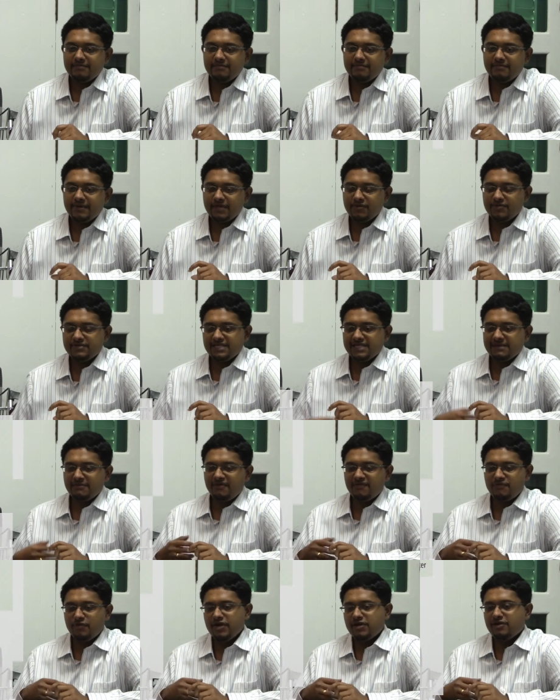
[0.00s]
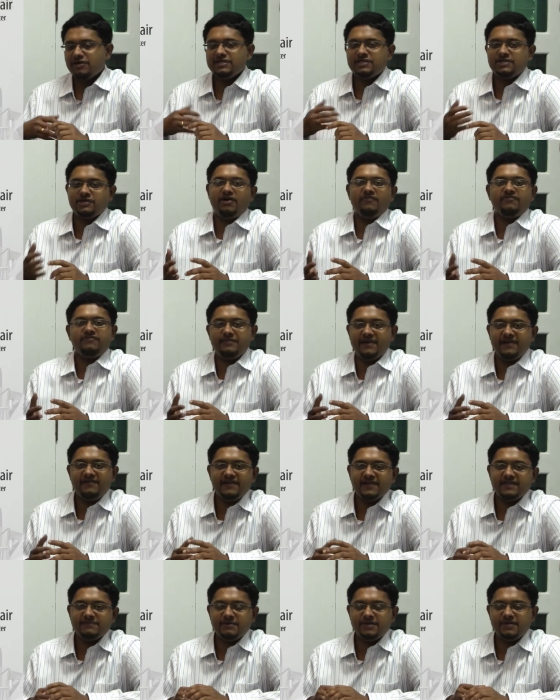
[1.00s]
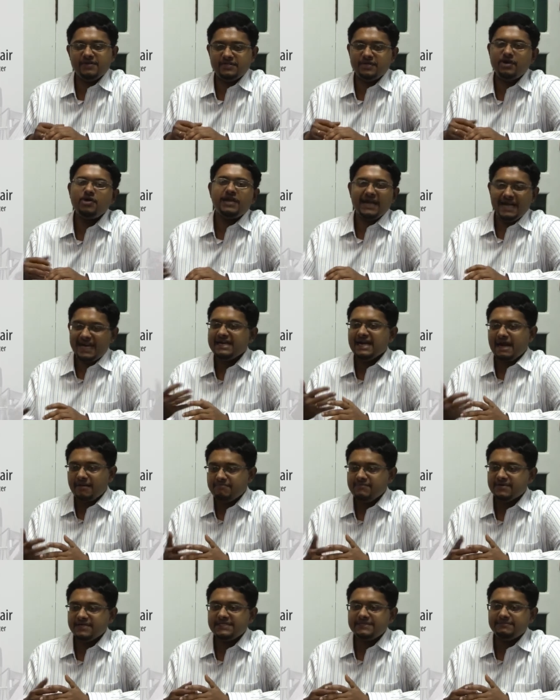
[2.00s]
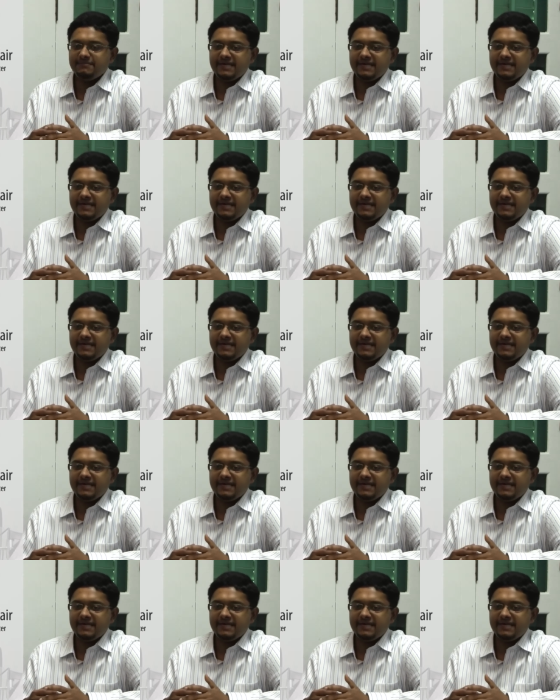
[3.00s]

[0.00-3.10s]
But those are some of what you call soft metrics, because you're getting numbers,